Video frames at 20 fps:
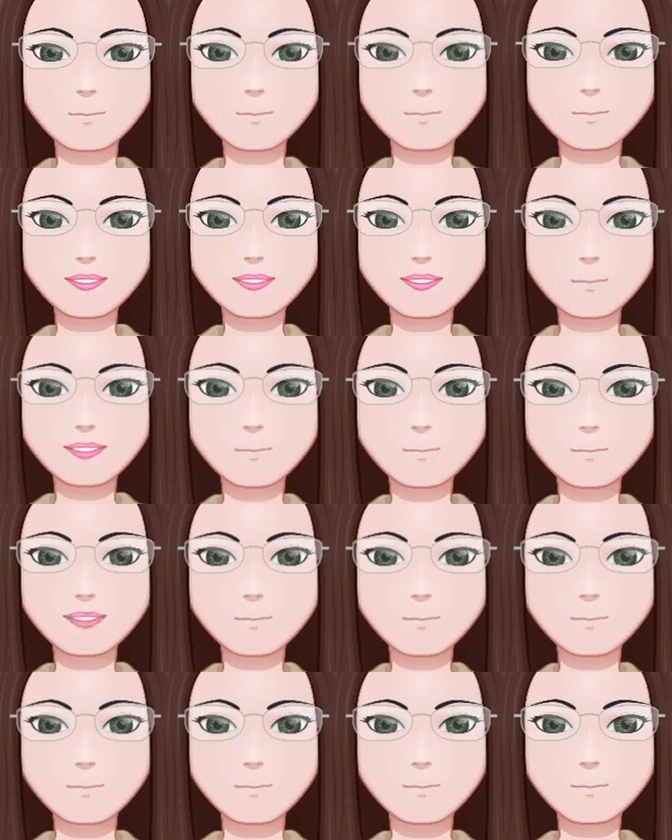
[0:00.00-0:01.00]
you know,
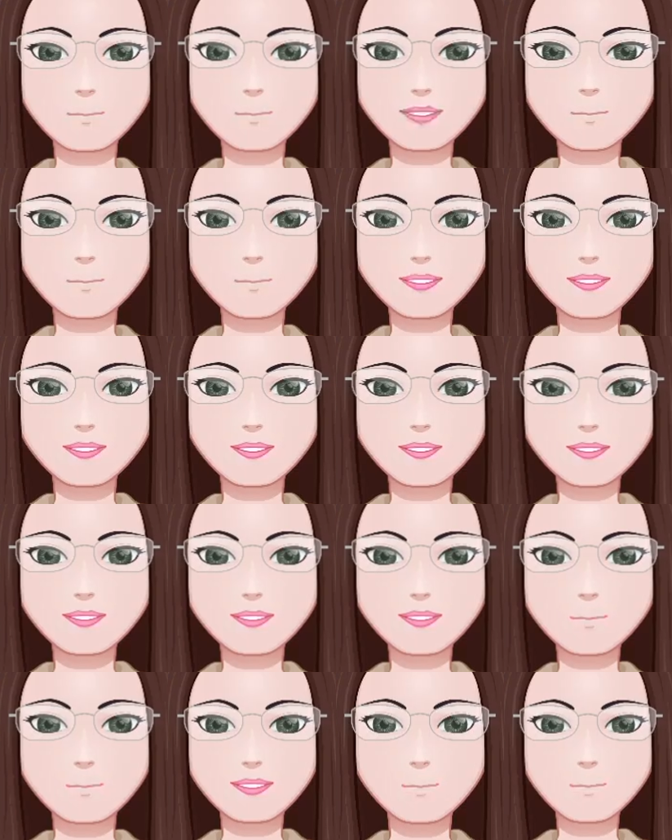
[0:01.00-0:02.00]
the
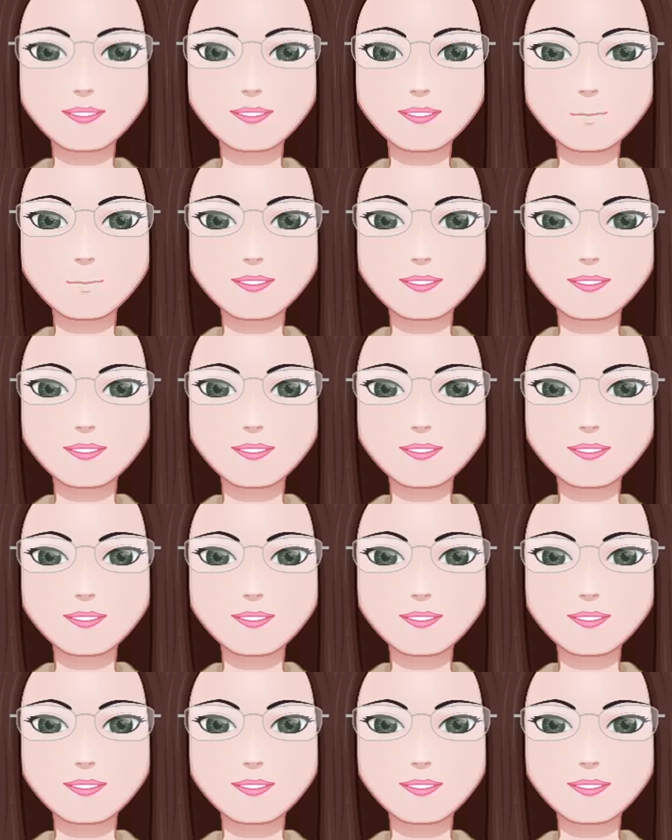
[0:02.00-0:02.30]
songs that they've